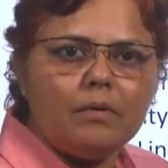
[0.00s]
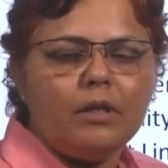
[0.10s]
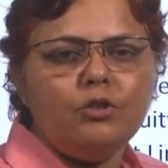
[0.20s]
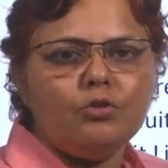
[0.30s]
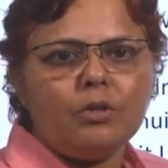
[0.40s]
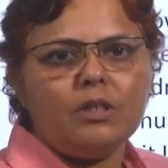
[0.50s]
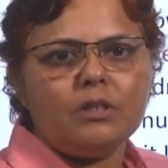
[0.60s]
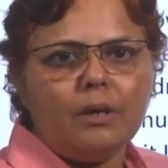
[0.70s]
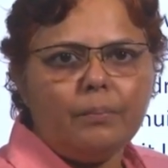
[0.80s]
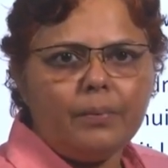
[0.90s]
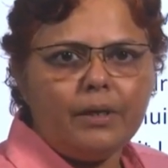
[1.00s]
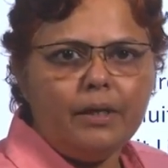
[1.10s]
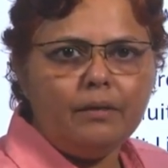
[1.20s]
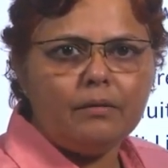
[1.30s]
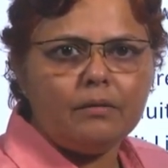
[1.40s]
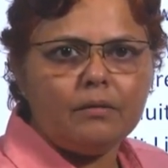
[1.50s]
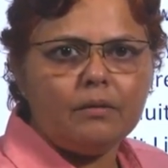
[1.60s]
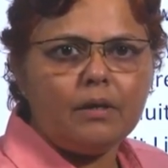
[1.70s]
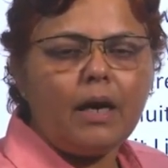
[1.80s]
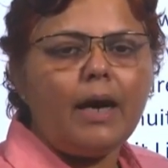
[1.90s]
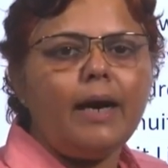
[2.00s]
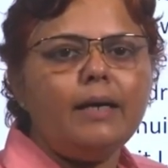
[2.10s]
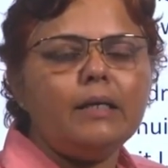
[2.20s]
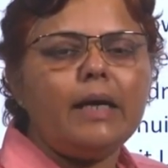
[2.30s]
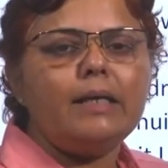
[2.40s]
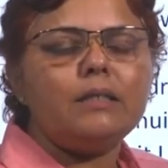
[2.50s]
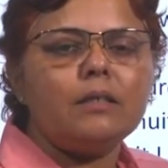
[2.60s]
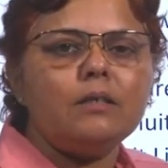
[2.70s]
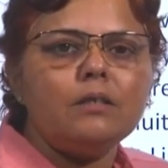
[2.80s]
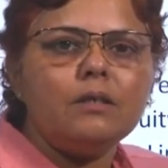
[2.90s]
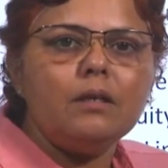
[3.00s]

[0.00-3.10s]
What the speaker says: insurance company and gets a